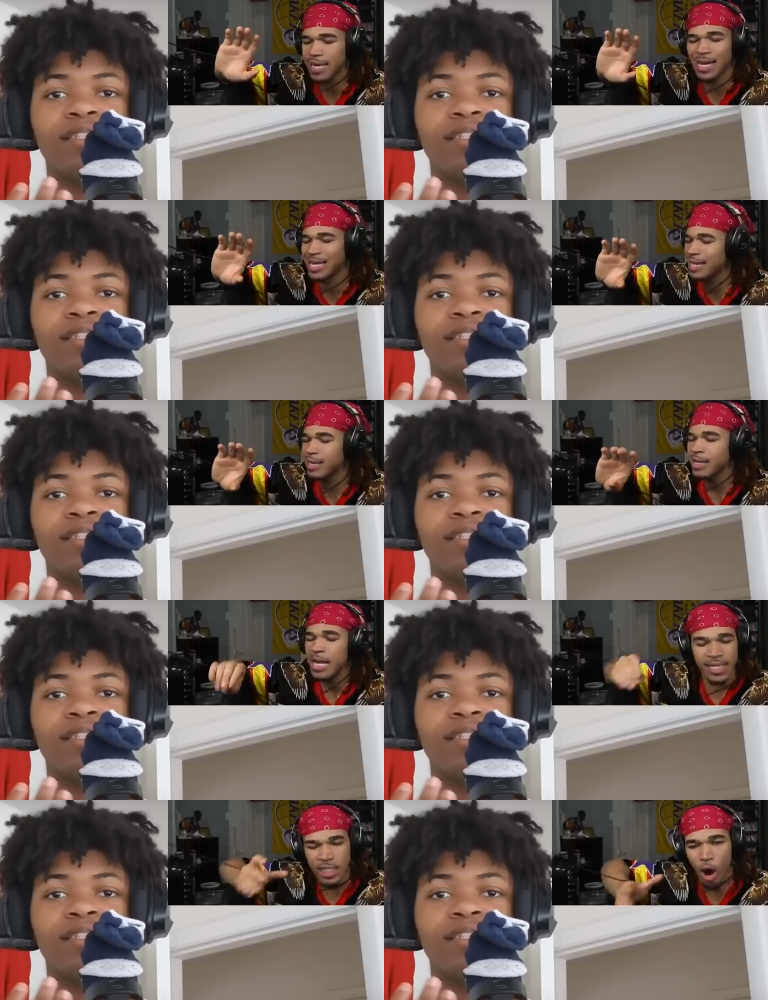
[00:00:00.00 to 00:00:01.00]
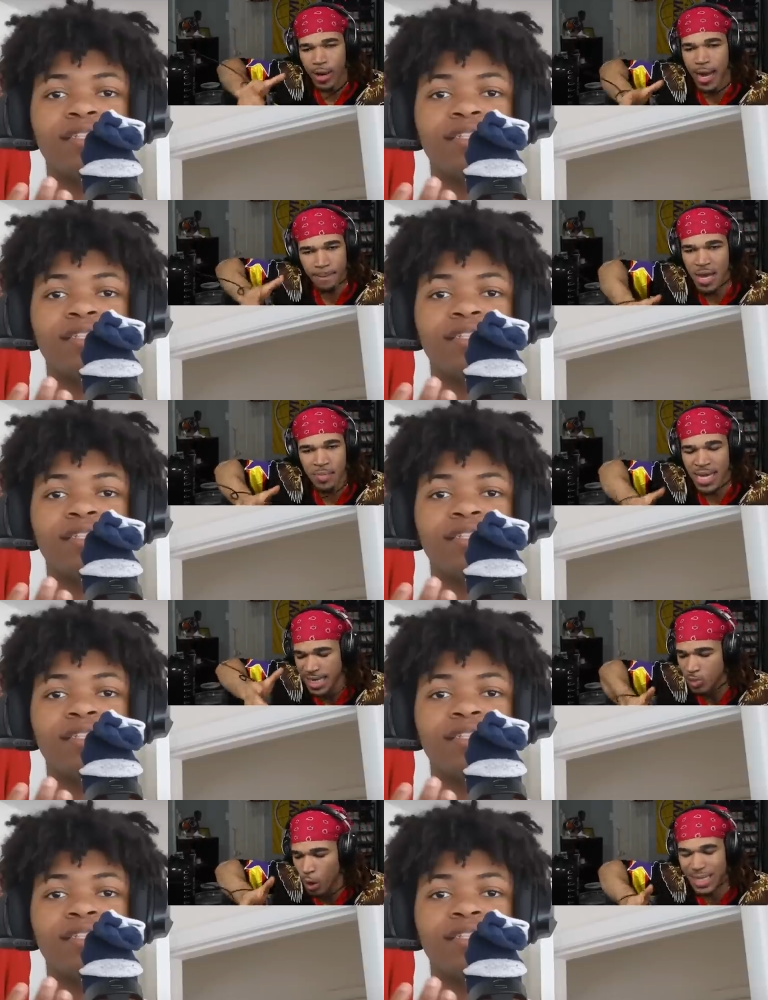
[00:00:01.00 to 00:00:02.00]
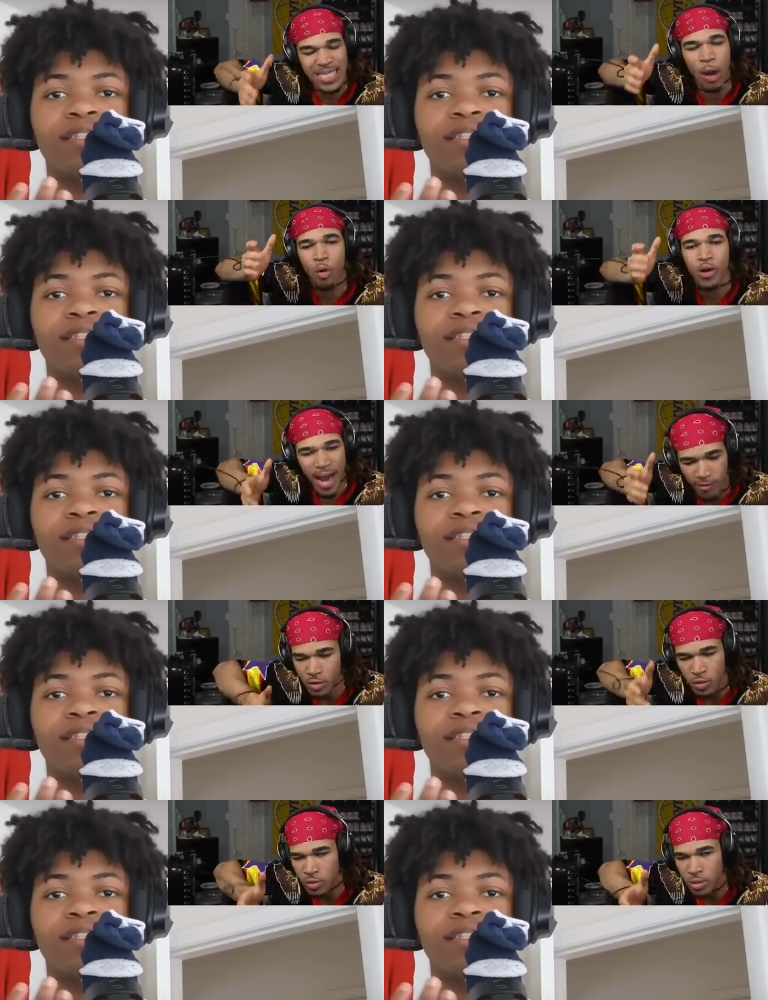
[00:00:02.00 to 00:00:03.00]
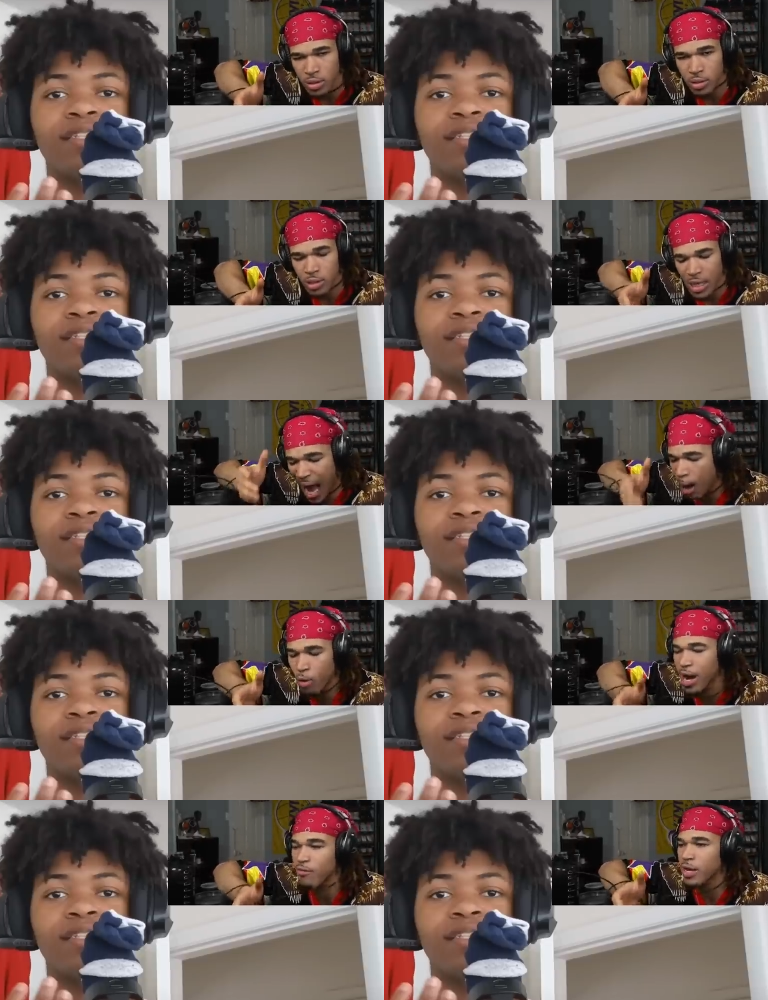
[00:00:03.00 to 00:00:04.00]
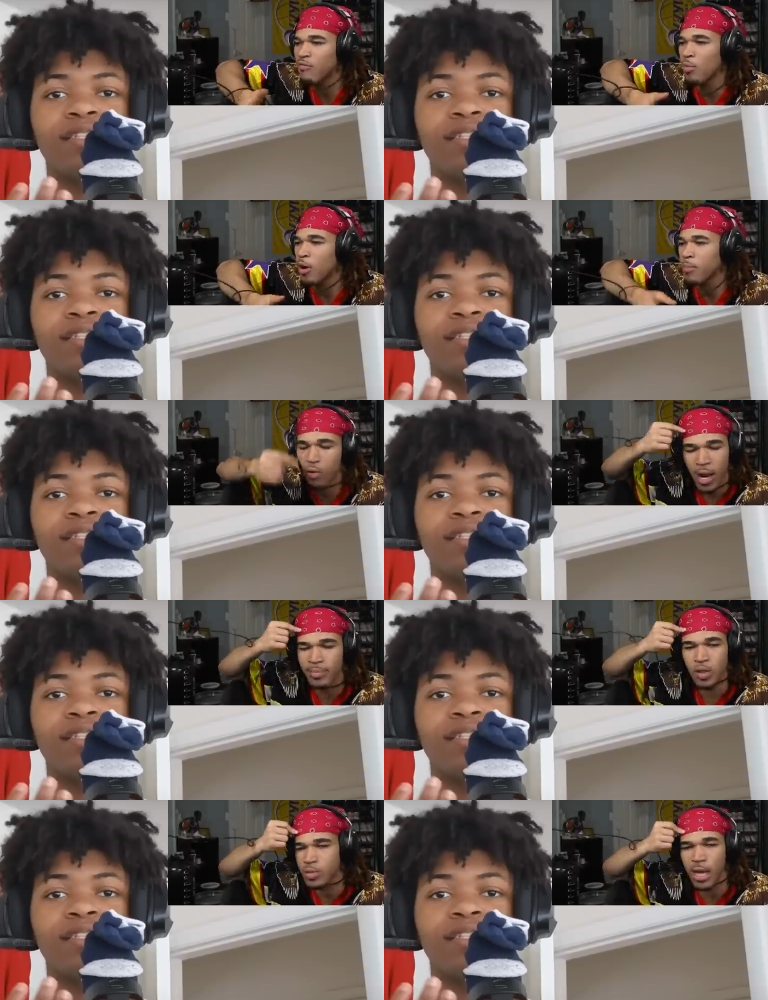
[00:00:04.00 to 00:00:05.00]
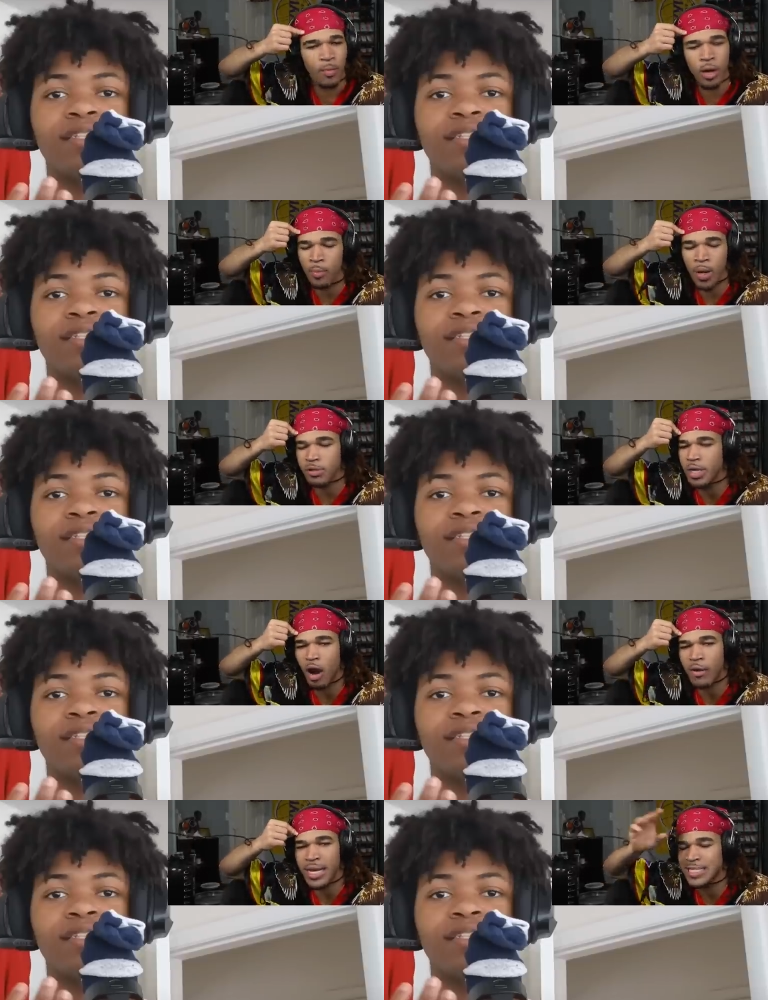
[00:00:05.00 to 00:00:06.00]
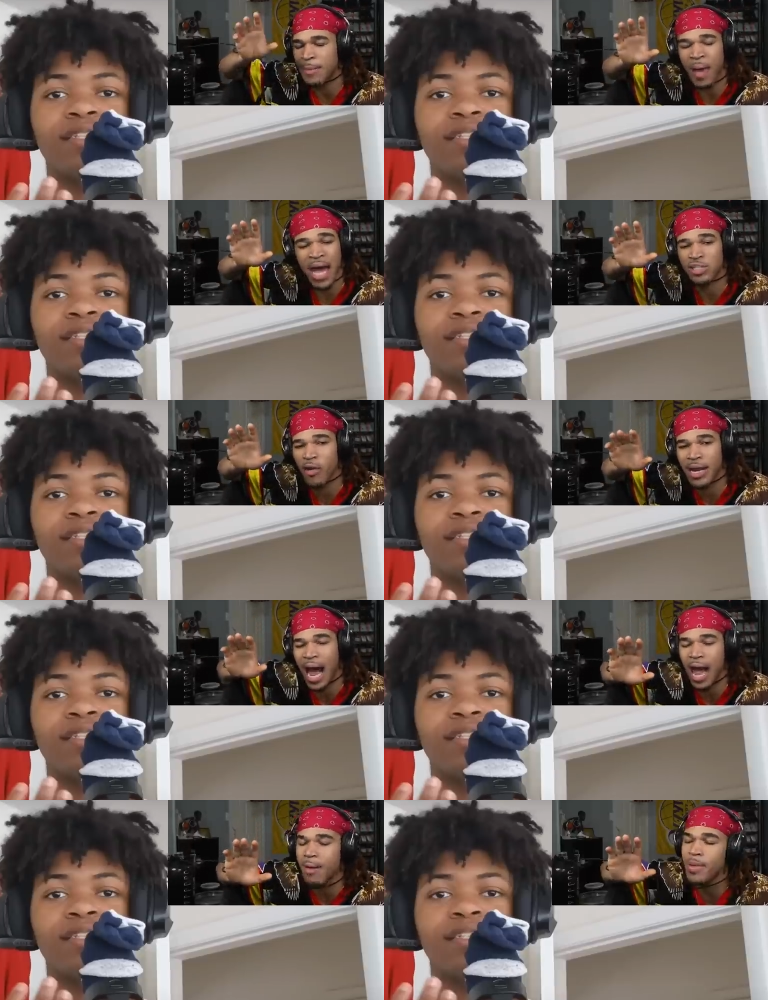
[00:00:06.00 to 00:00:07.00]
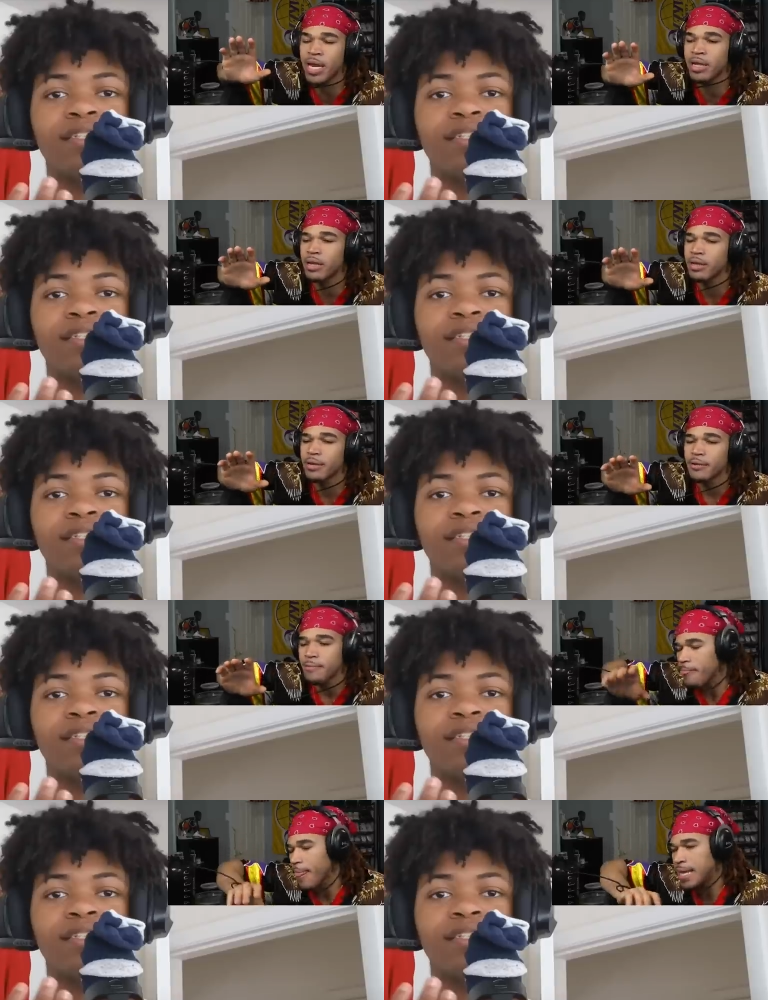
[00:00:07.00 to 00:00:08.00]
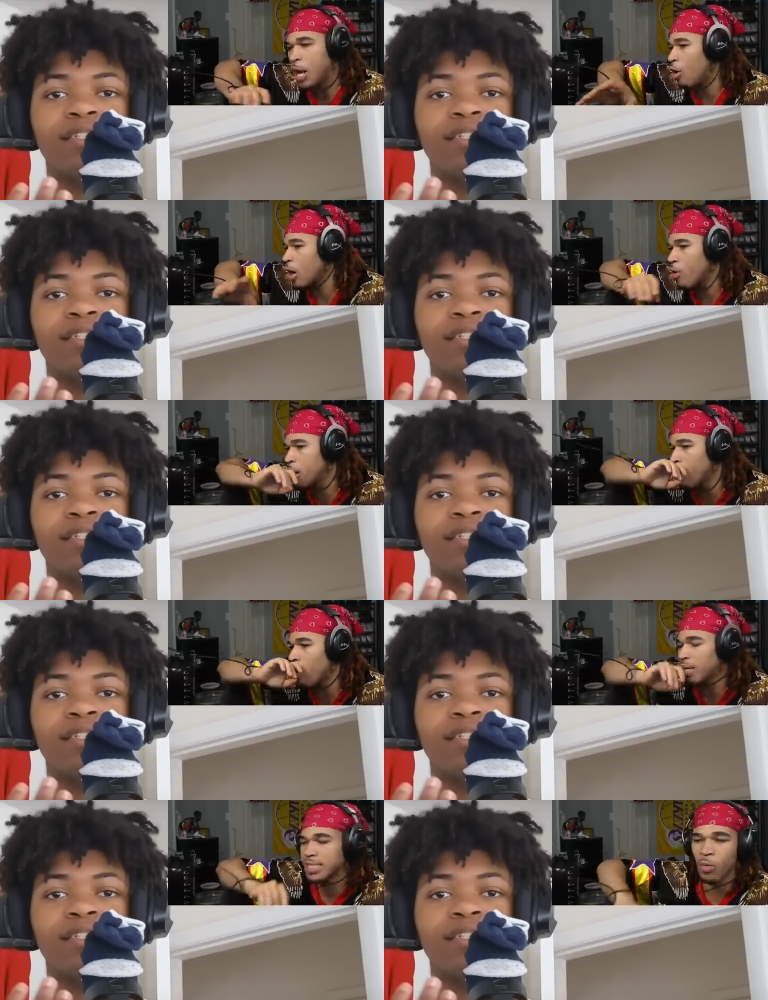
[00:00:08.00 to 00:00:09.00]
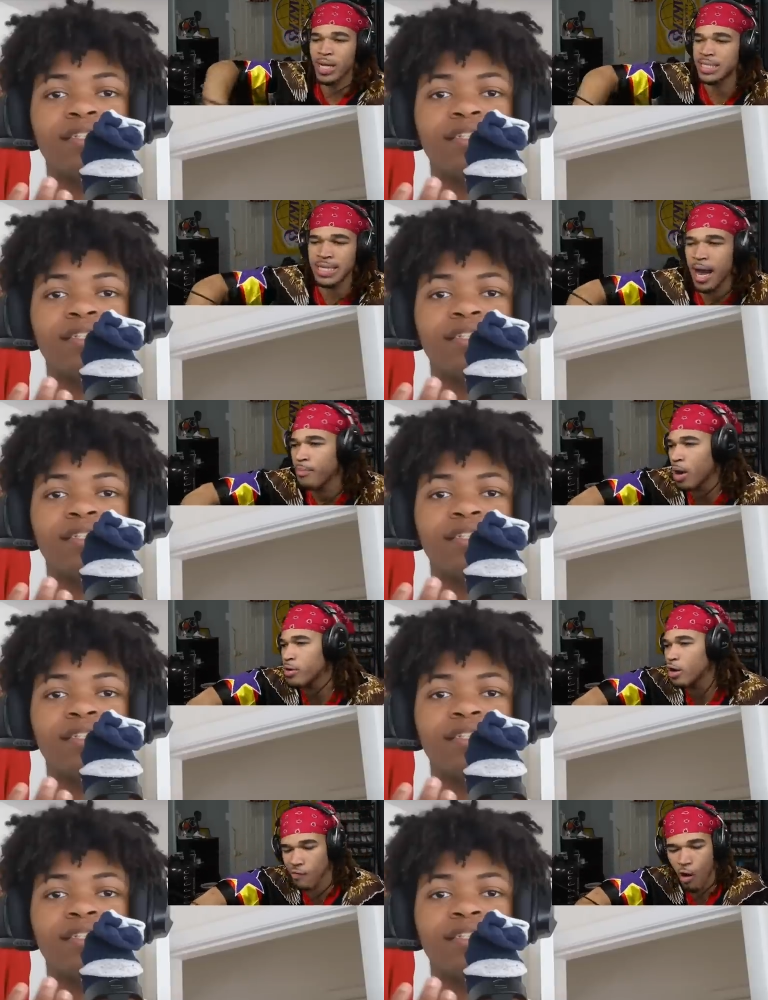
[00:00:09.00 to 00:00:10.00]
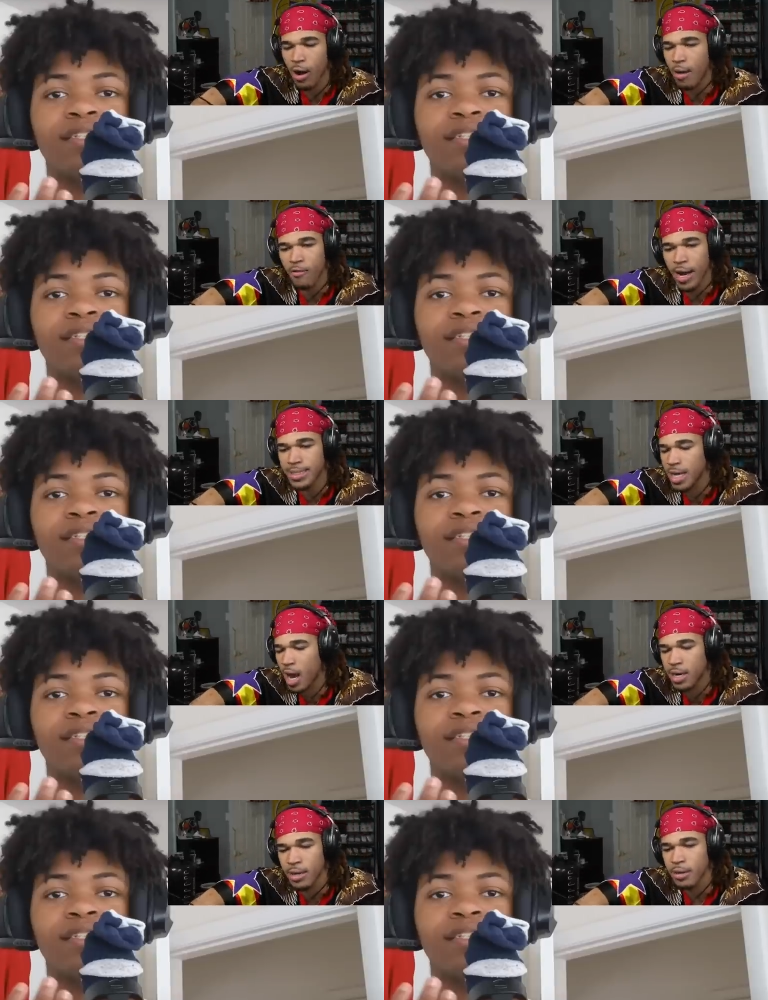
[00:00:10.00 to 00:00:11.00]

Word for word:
Speaker 1: I can't. Cause y'all can't beat me. Guess what? Cause I will never lose. I will never give up on the point. I'm too stubborn up here. Sorry. It's a bad trait. I admit it. Yo, go emo. It's a waste of time, bro. You're wrong. I'm right. Sorry.